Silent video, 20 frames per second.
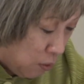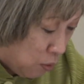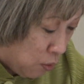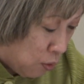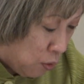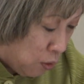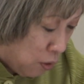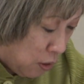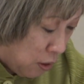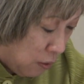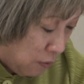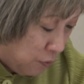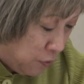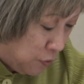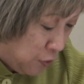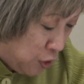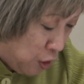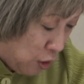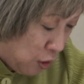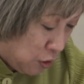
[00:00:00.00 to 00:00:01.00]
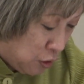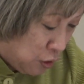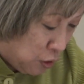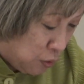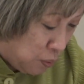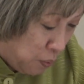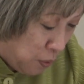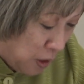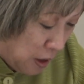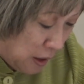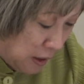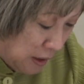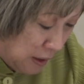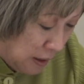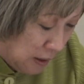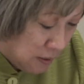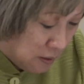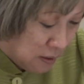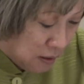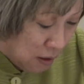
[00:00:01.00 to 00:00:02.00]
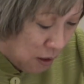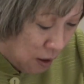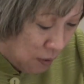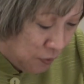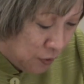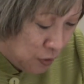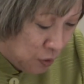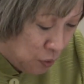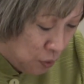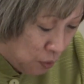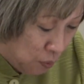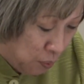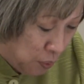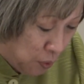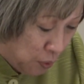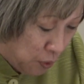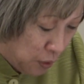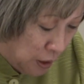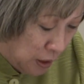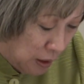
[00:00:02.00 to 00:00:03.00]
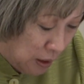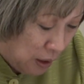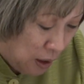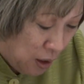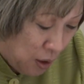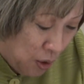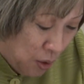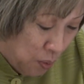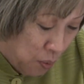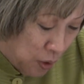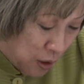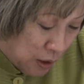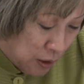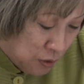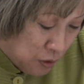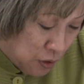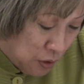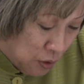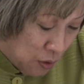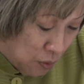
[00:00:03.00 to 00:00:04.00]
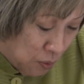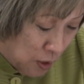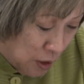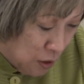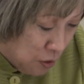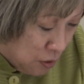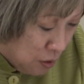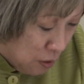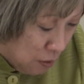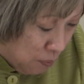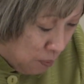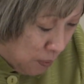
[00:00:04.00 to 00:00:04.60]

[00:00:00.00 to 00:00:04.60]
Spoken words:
or of charges brought against the officer or employee where consideration